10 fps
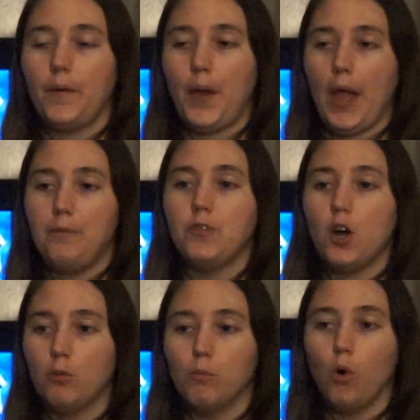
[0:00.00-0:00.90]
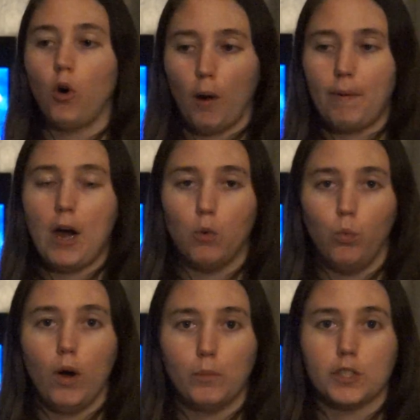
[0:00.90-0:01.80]
and know more about
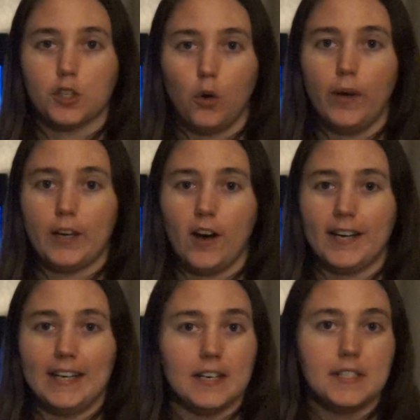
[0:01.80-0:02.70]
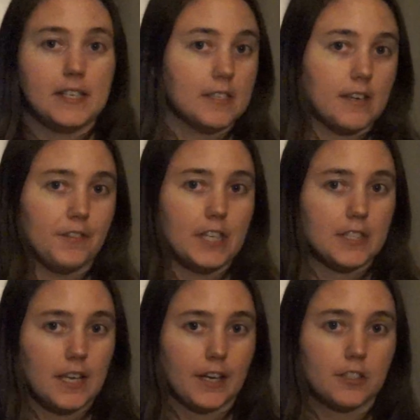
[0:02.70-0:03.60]
what was going on in
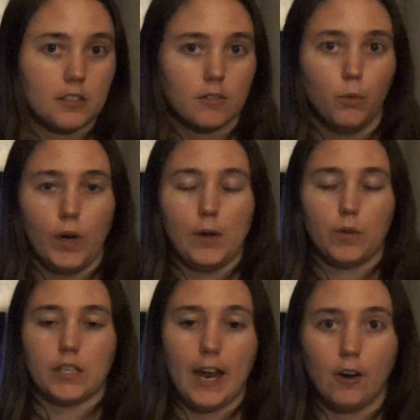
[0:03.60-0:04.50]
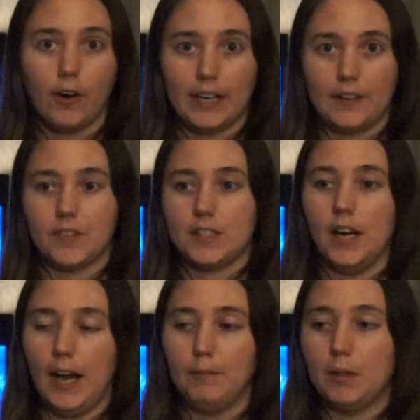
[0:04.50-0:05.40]
1976 when it was airing at the
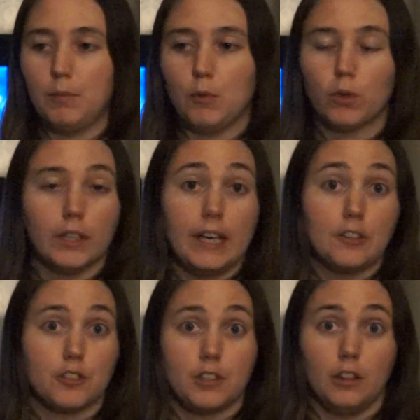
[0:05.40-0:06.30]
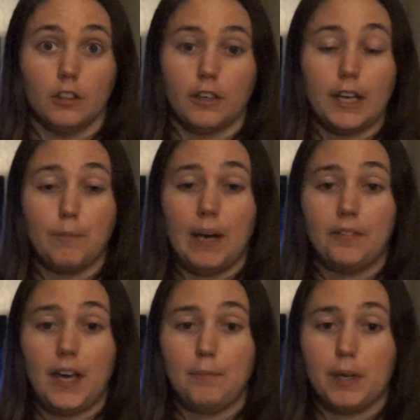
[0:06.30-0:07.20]
time. I'd be really interested in learning about
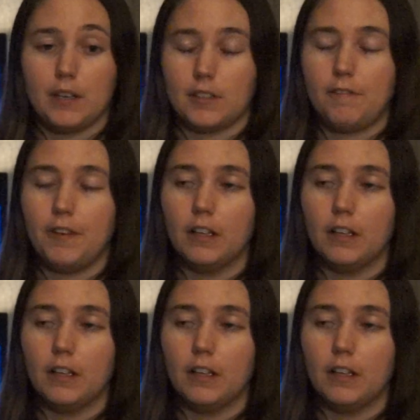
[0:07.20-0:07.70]
that, because I feel